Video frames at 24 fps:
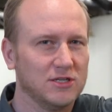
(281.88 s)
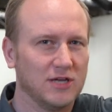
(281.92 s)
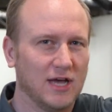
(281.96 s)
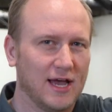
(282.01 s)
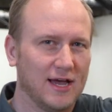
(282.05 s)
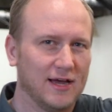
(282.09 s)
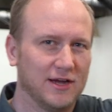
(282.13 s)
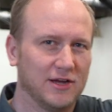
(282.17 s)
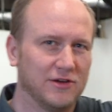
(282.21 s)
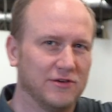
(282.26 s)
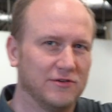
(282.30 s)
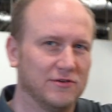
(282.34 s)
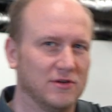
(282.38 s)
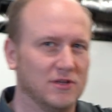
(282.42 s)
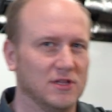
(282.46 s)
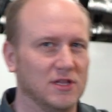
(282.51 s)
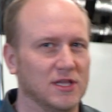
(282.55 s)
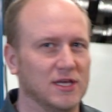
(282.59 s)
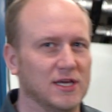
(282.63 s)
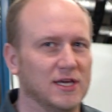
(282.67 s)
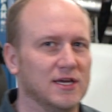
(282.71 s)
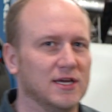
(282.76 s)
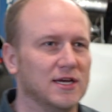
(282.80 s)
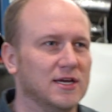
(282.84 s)
to
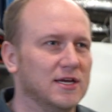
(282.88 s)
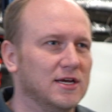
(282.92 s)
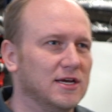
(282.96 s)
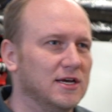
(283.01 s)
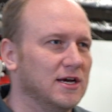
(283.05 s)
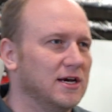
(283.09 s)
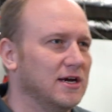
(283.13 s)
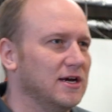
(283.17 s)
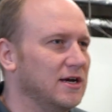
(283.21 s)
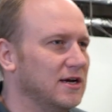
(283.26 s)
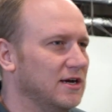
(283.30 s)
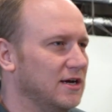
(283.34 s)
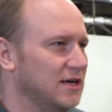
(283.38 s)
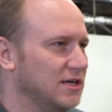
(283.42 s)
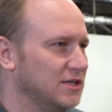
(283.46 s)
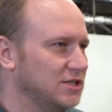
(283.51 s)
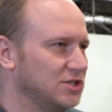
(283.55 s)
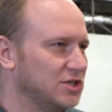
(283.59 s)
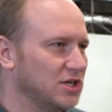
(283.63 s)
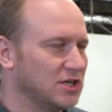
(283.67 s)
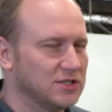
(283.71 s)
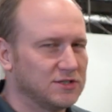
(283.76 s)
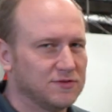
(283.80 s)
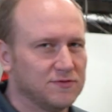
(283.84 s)
accurately
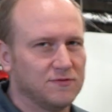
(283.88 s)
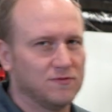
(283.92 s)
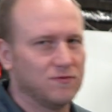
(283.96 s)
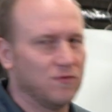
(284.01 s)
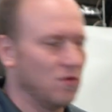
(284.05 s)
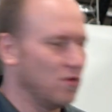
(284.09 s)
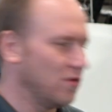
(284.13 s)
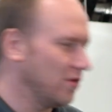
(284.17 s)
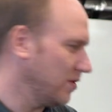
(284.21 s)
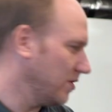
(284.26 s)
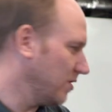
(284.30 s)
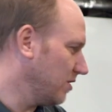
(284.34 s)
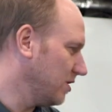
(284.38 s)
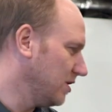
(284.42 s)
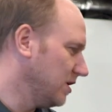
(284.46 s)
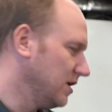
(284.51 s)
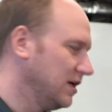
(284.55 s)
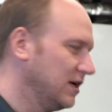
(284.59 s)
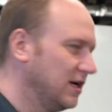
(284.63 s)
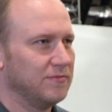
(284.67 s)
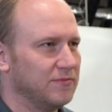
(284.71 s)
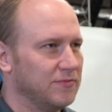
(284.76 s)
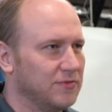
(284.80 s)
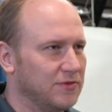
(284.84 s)
adjust for
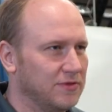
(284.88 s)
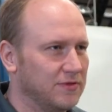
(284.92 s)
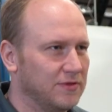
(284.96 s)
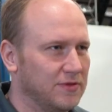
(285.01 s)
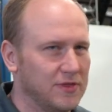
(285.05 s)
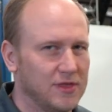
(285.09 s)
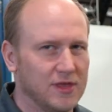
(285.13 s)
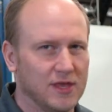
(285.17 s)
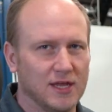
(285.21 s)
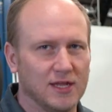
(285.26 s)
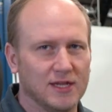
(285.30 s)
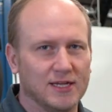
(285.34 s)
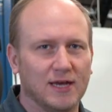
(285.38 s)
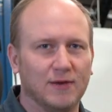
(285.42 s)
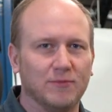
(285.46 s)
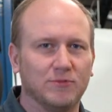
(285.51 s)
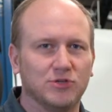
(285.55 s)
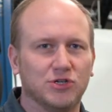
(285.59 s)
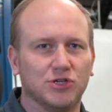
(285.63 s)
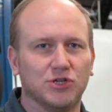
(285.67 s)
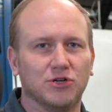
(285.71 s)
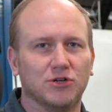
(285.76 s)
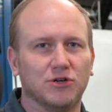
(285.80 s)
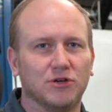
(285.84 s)
the
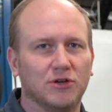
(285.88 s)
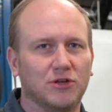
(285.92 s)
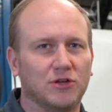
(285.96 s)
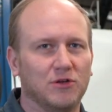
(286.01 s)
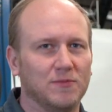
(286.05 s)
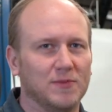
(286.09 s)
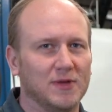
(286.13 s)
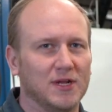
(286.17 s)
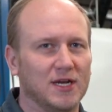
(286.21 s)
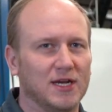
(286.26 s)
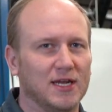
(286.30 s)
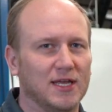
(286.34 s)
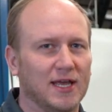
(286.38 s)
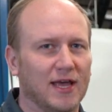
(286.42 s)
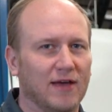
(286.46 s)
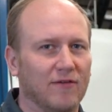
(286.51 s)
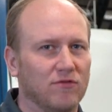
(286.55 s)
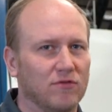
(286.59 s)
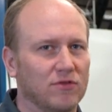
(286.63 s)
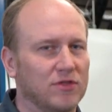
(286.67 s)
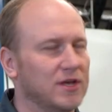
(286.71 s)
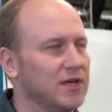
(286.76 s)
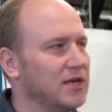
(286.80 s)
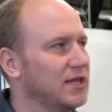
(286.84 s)
temperature, humidity,
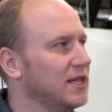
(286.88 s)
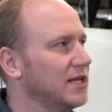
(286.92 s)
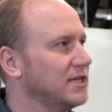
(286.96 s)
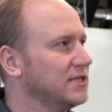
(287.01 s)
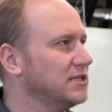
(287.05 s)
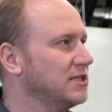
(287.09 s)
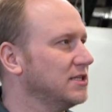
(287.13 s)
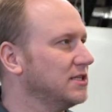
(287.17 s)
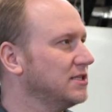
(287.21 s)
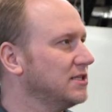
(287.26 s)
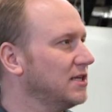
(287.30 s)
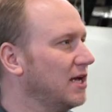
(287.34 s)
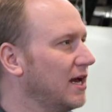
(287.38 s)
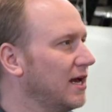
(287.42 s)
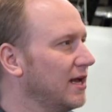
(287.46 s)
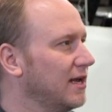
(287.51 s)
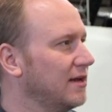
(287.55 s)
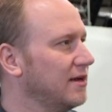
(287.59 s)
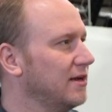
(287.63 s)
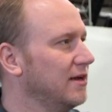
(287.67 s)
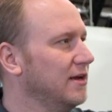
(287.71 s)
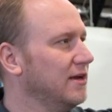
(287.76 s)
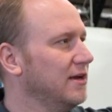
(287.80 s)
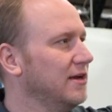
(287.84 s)
everything that's
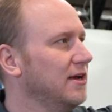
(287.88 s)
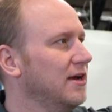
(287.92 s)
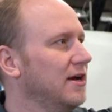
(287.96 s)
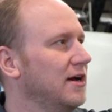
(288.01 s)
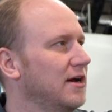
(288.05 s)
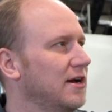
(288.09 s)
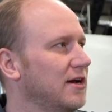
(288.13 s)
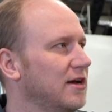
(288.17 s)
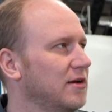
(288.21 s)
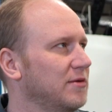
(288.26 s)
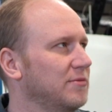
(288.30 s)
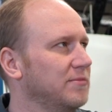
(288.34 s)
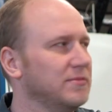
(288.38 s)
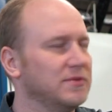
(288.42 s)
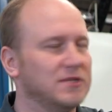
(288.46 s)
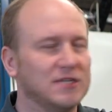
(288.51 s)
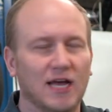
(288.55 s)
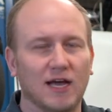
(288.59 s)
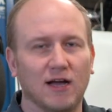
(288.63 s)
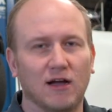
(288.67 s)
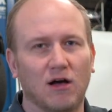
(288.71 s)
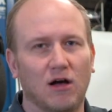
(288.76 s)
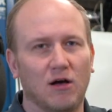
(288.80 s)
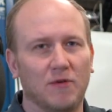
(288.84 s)
inside.
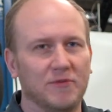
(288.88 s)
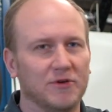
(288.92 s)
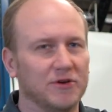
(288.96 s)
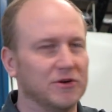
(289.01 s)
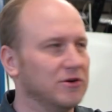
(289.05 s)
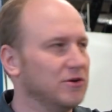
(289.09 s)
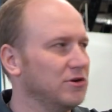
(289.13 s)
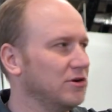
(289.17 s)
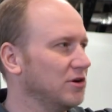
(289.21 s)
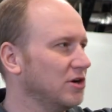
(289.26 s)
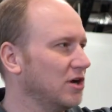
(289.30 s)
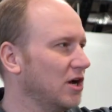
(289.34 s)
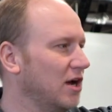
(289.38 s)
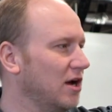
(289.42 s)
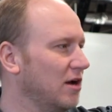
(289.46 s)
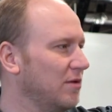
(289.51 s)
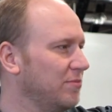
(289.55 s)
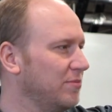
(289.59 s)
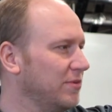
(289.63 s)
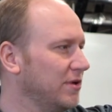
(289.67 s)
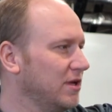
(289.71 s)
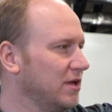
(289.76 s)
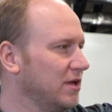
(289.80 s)
Tachometer hookup,